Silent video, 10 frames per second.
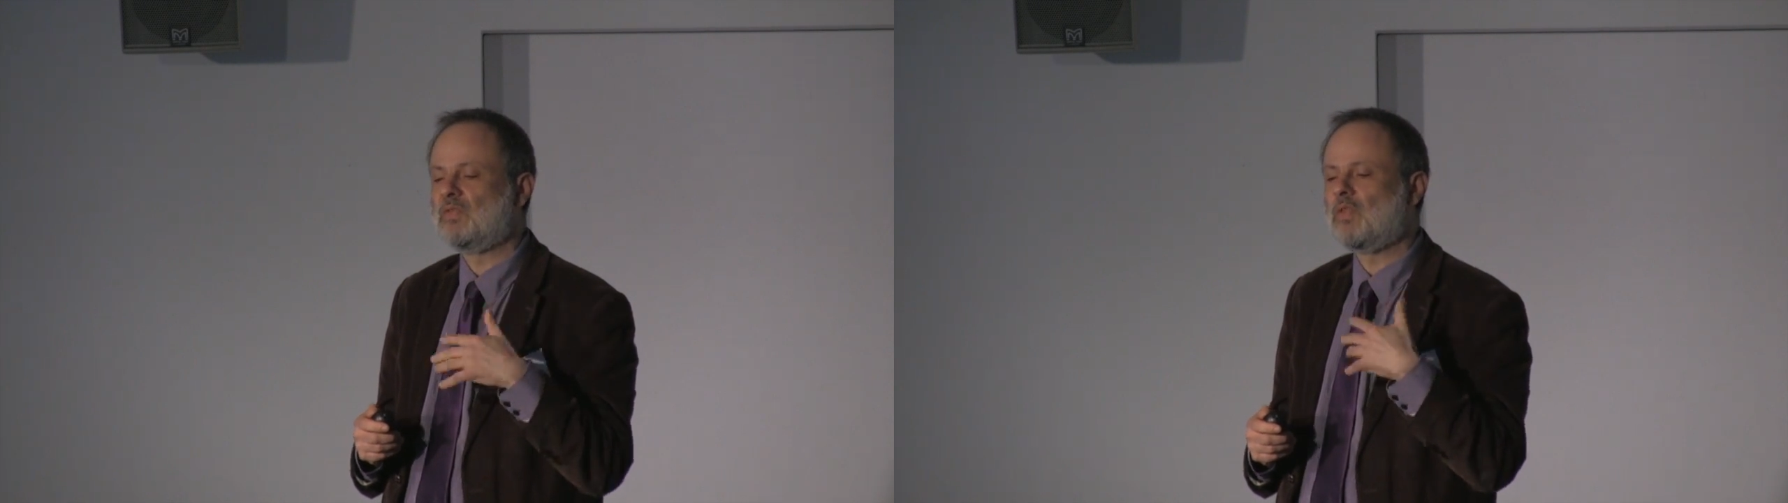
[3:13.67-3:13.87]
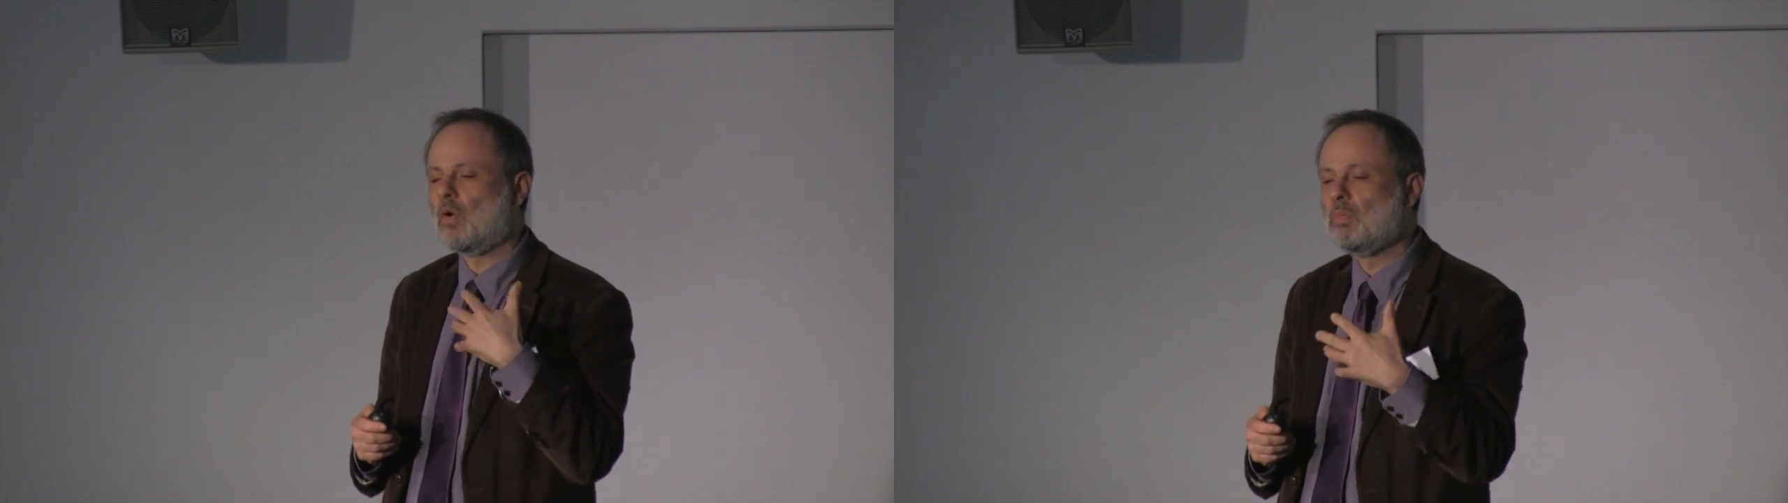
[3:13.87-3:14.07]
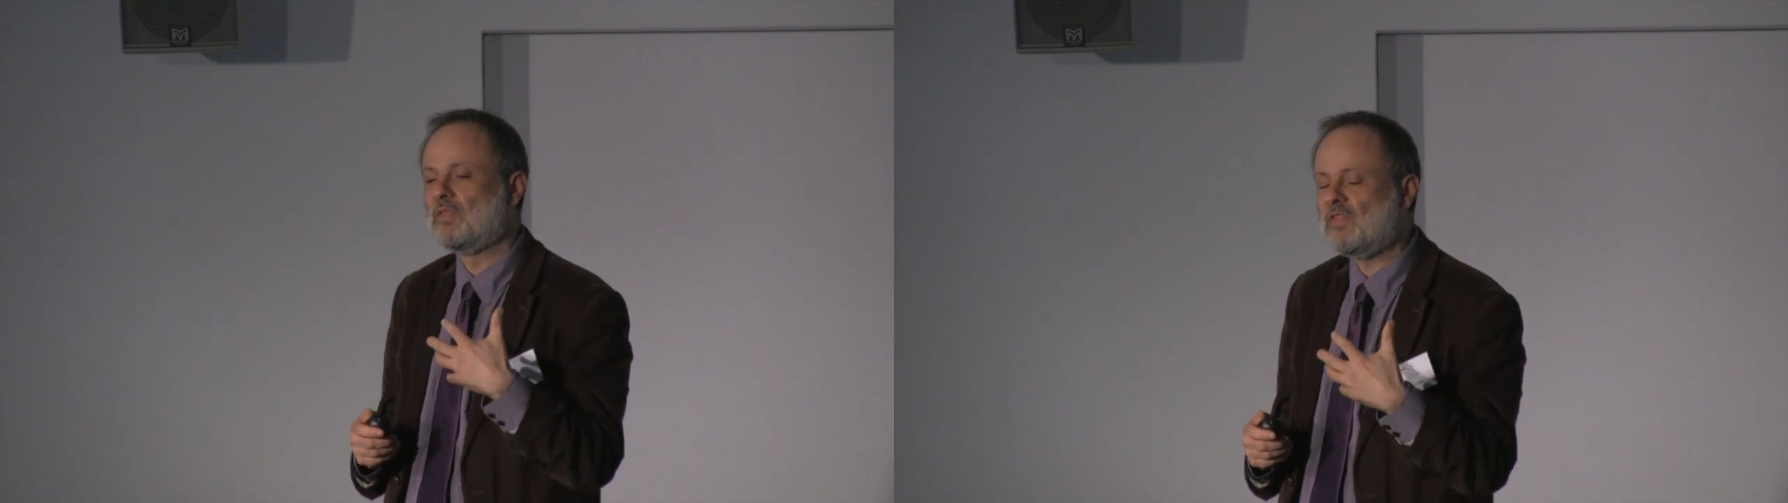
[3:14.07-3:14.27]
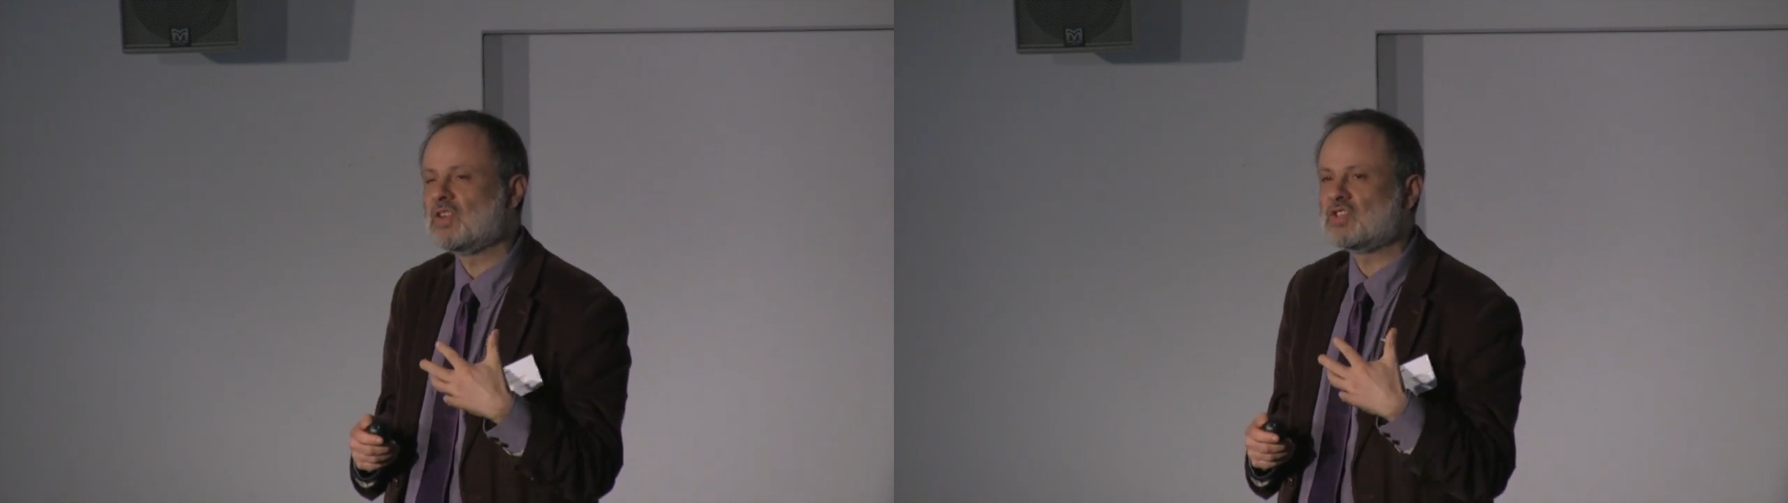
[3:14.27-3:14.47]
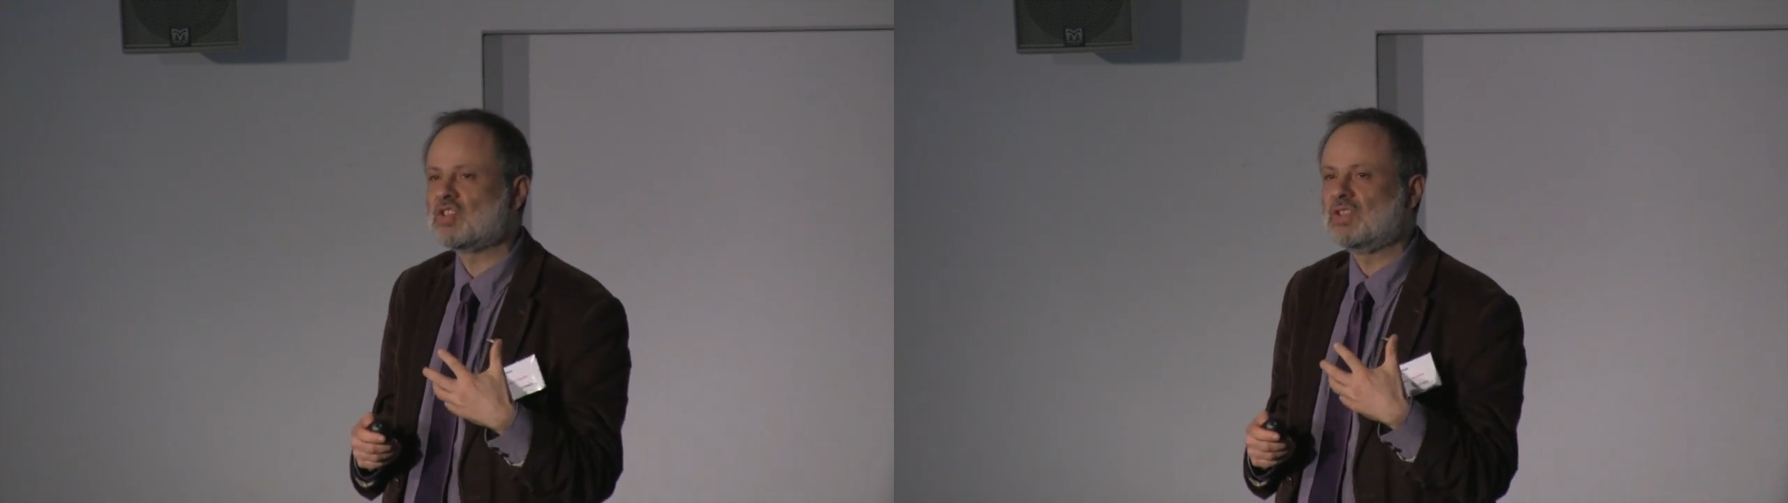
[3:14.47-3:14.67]
form the
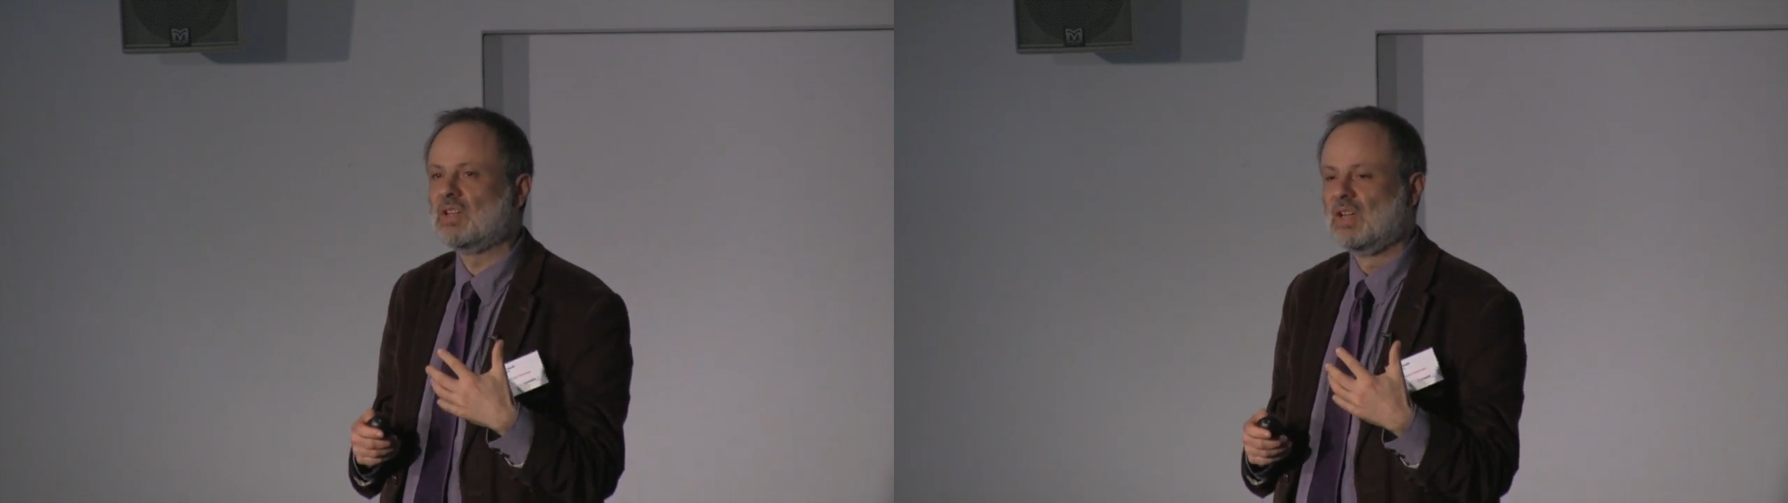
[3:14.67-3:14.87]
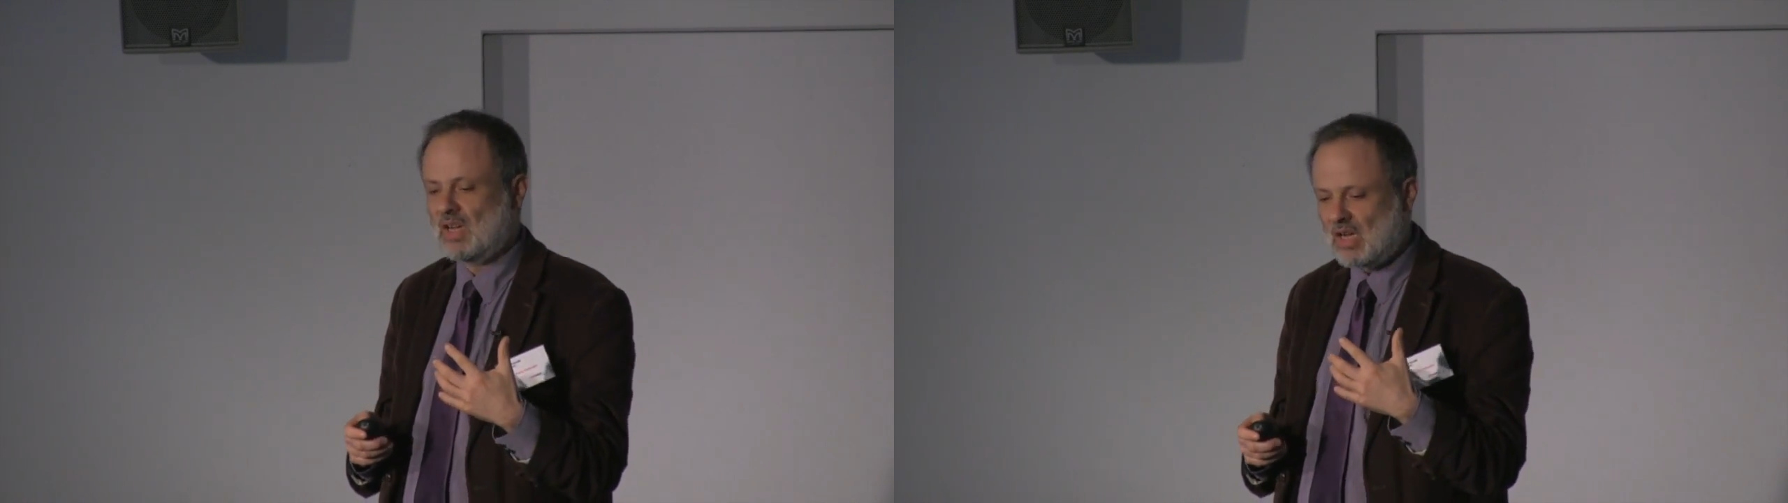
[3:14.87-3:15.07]
function